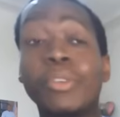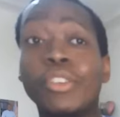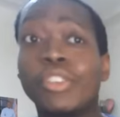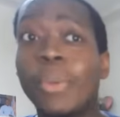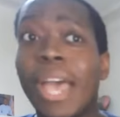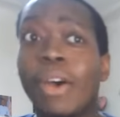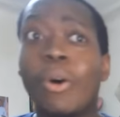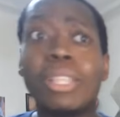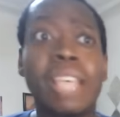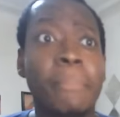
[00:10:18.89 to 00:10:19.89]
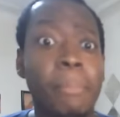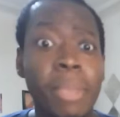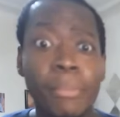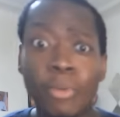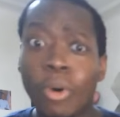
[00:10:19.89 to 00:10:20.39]
So we had all type of
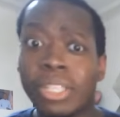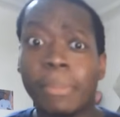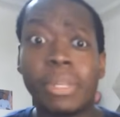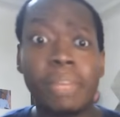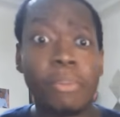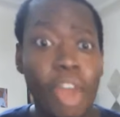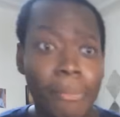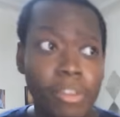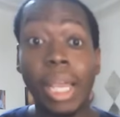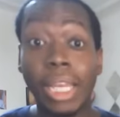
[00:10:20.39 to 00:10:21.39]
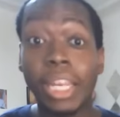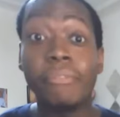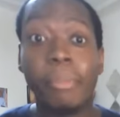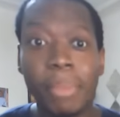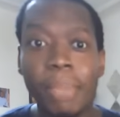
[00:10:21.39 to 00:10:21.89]
people, all type of demographics,
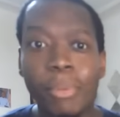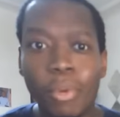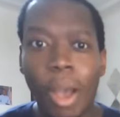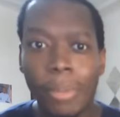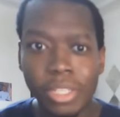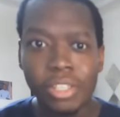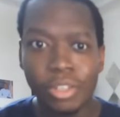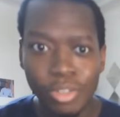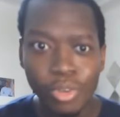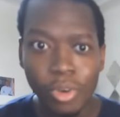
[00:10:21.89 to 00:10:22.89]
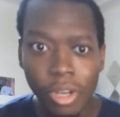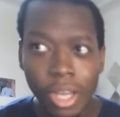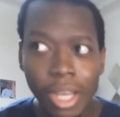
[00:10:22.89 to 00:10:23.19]
different people coming to the store.